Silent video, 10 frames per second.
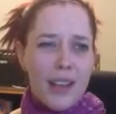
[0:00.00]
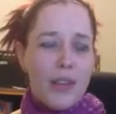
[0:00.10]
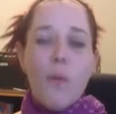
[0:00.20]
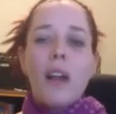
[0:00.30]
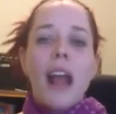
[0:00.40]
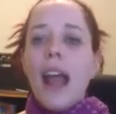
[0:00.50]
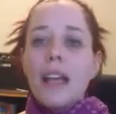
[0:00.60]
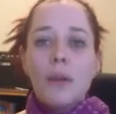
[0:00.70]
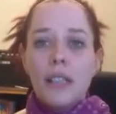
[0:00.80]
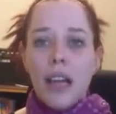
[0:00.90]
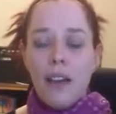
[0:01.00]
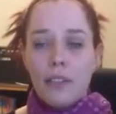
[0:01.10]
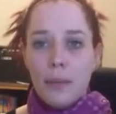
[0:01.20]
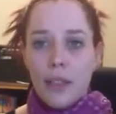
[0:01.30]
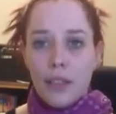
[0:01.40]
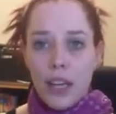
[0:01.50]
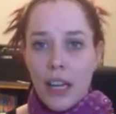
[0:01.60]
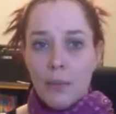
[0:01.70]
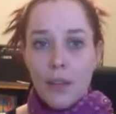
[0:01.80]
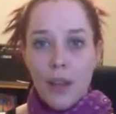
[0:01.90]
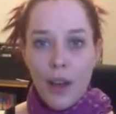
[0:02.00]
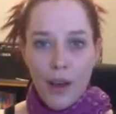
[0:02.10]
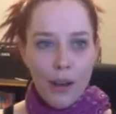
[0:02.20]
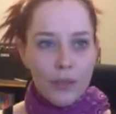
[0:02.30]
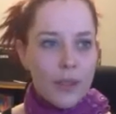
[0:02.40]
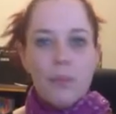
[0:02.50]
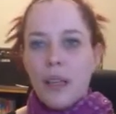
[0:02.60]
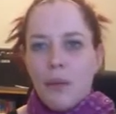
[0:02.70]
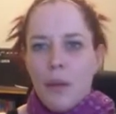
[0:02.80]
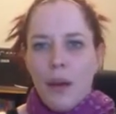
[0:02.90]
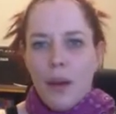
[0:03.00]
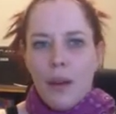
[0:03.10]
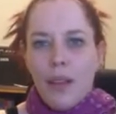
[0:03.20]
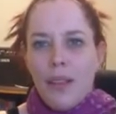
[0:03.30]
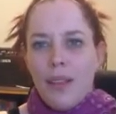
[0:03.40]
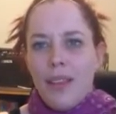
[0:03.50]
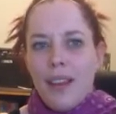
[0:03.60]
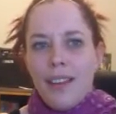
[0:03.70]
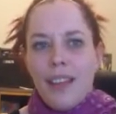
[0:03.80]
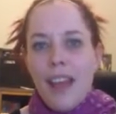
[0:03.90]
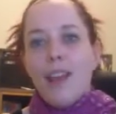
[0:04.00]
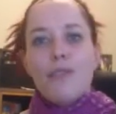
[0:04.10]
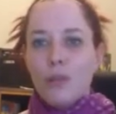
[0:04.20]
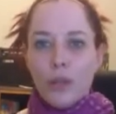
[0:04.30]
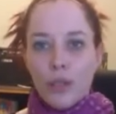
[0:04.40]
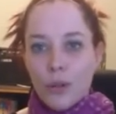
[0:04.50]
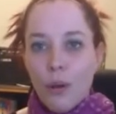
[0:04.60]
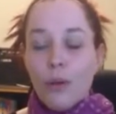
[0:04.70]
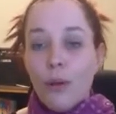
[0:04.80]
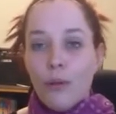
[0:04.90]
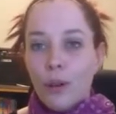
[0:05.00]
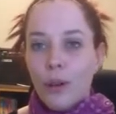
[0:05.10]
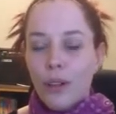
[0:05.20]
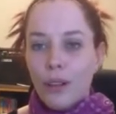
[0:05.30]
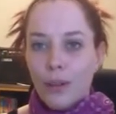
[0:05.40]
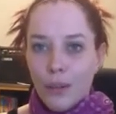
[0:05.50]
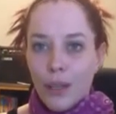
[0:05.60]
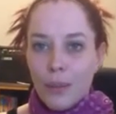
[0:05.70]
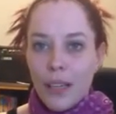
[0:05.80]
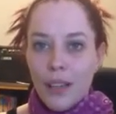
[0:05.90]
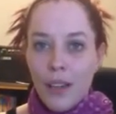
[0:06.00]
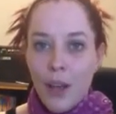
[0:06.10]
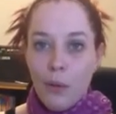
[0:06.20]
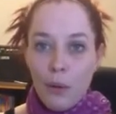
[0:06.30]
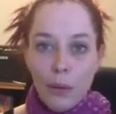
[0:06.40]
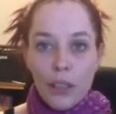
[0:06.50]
you don't want anyone to have to be ashamed of something that they have no control over. You know what I mean? We